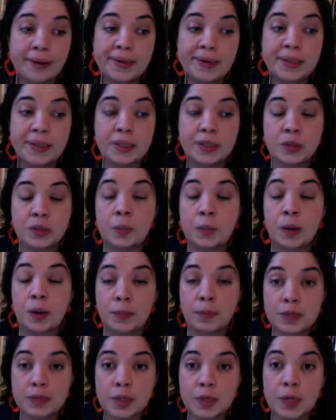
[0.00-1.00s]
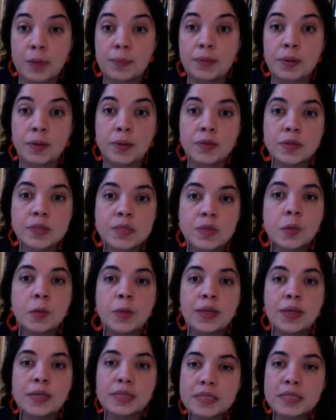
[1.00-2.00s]
So probably it's gonna be still
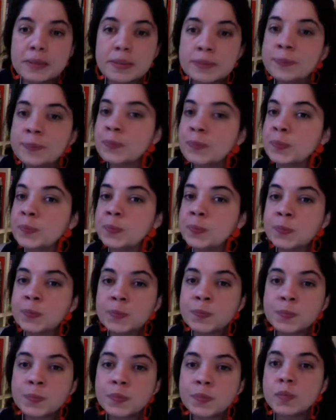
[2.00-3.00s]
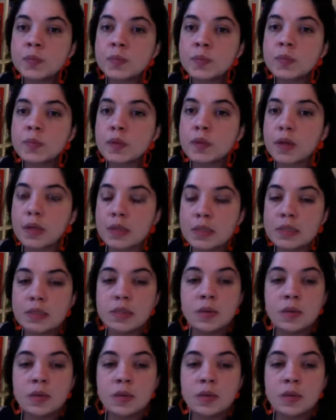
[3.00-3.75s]
windy and it's still